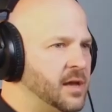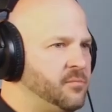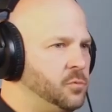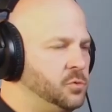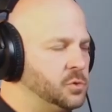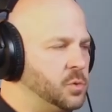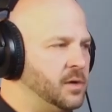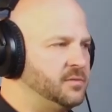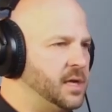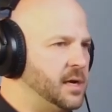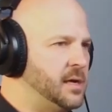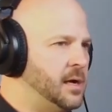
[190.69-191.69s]
to
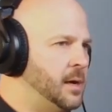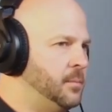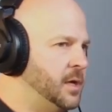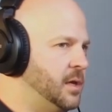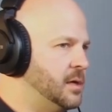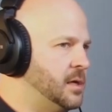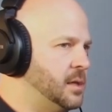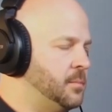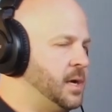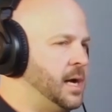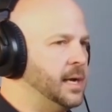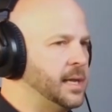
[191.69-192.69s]
lifemoveswealth.com and click on
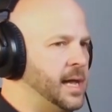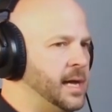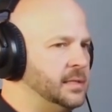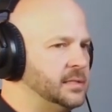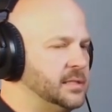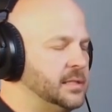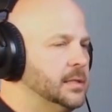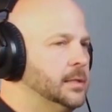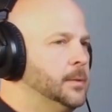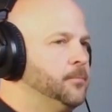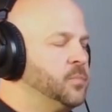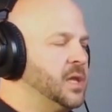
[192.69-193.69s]
the podcast
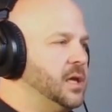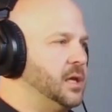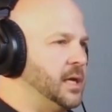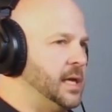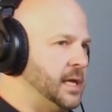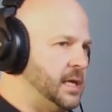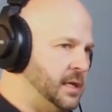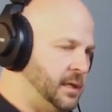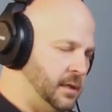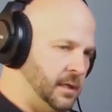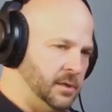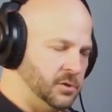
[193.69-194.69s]
link,
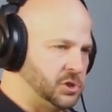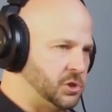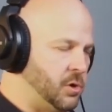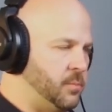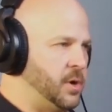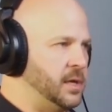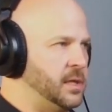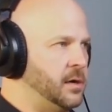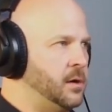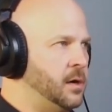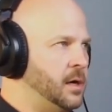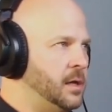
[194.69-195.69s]
and it'll show up right
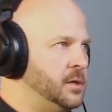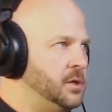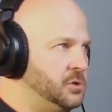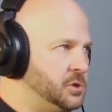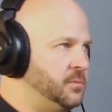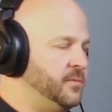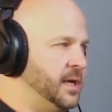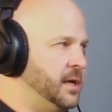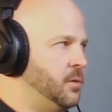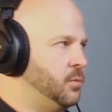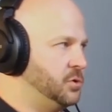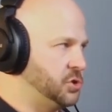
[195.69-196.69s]
there. The YouTube
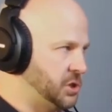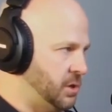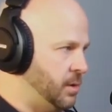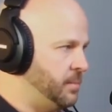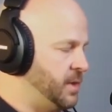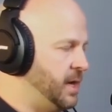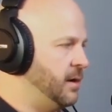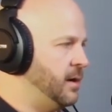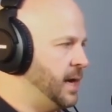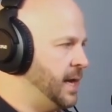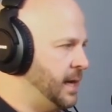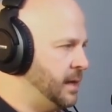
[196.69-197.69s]
video will show up
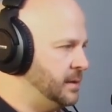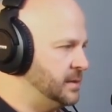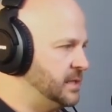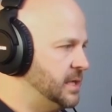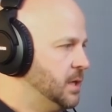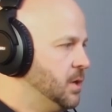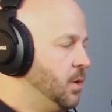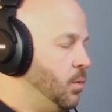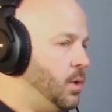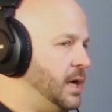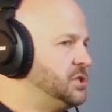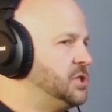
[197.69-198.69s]
there, and
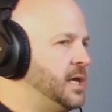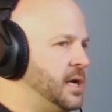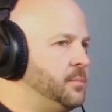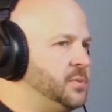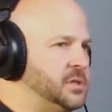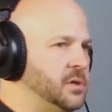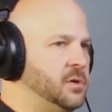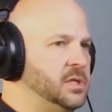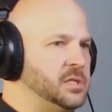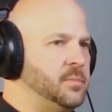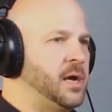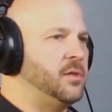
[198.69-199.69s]
watch that
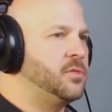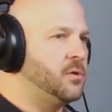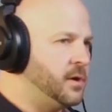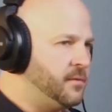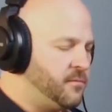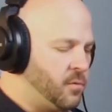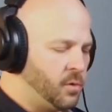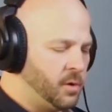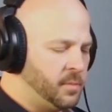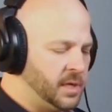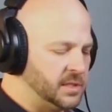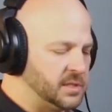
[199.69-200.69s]
episode. It's about
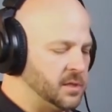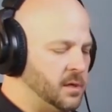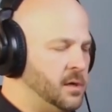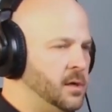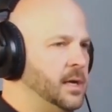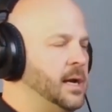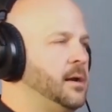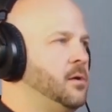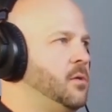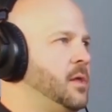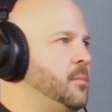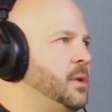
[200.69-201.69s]
34 minutes long, and I
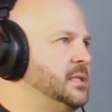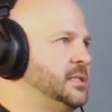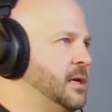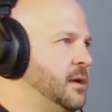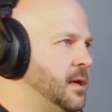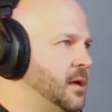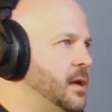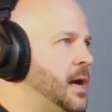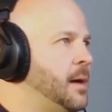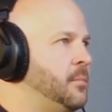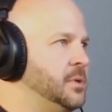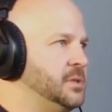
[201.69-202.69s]
know that may sound like a
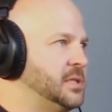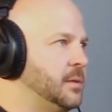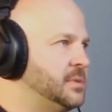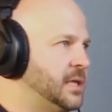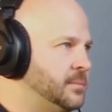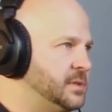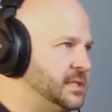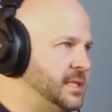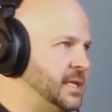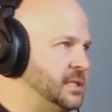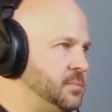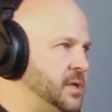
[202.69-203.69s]
lot, but sometimes
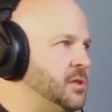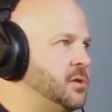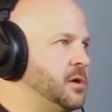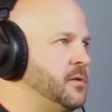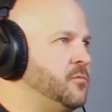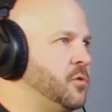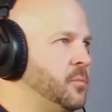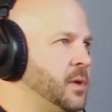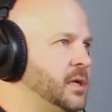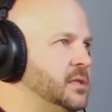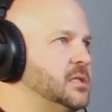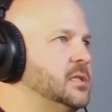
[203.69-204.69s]
it takes me 34
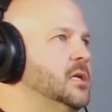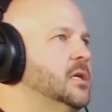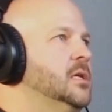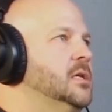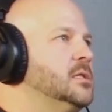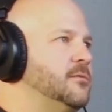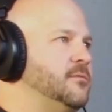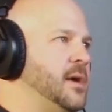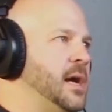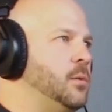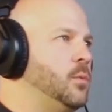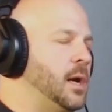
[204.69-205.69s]
minutes to
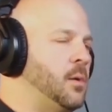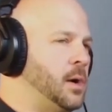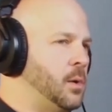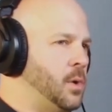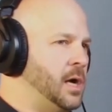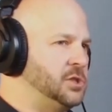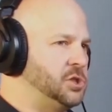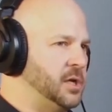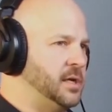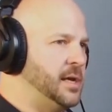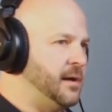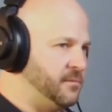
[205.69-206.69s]
find what I want to
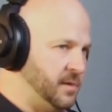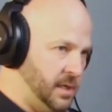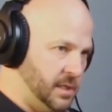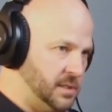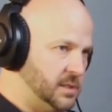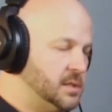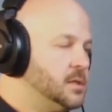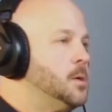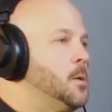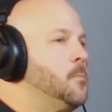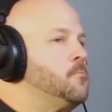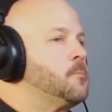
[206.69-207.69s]
watch on Netflix.
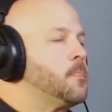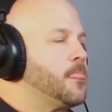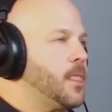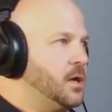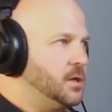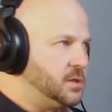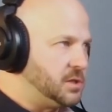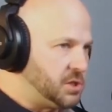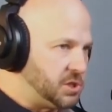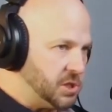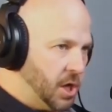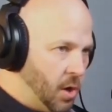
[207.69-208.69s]

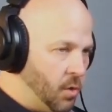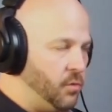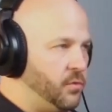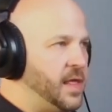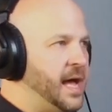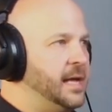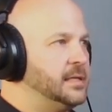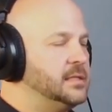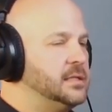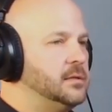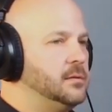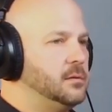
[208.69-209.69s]
So
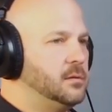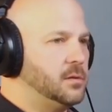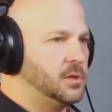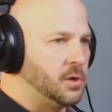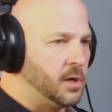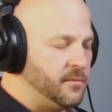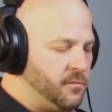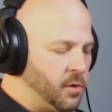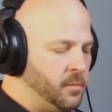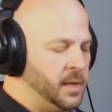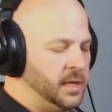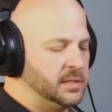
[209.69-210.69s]
that
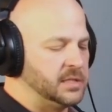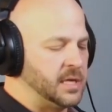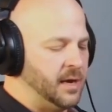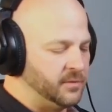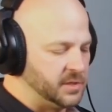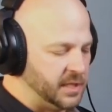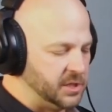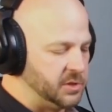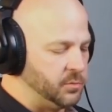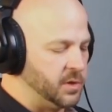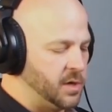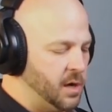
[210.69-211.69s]
34 minutes
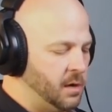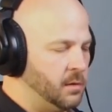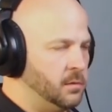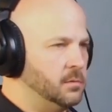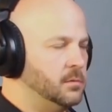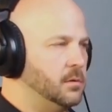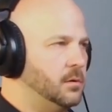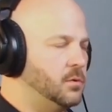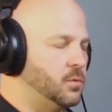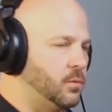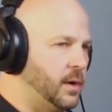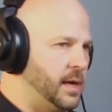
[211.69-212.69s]
conversation with Carl,
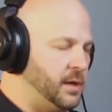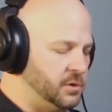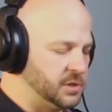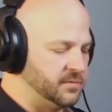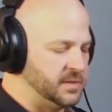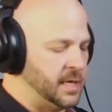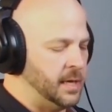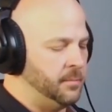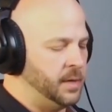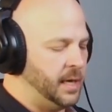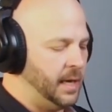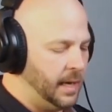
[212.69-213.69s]
great use of
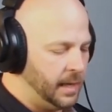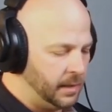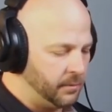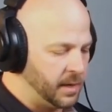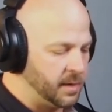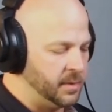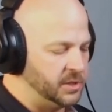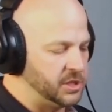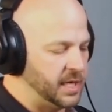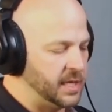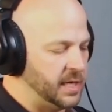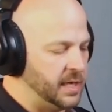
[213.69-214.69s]
time. I highly
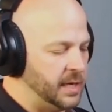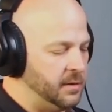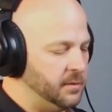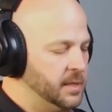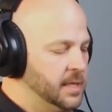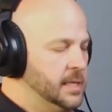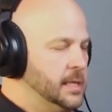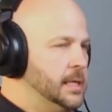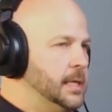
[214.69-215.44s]
recommend checking it out.